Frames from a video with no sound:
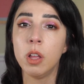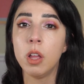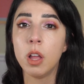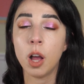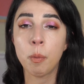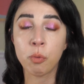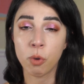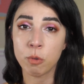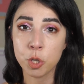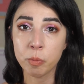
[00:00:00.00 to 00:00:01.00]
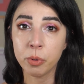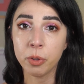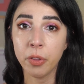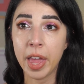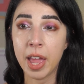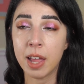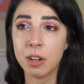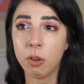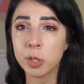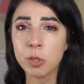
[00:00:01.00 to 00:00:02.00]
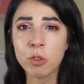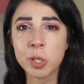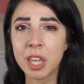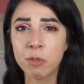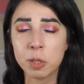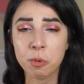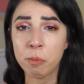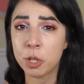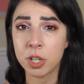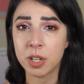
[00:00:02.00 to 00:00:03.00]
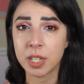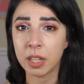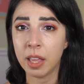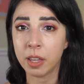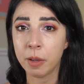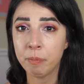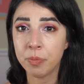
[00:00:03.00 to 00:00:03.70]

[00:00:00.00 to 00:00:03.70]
approachable, and also just gave us permission to like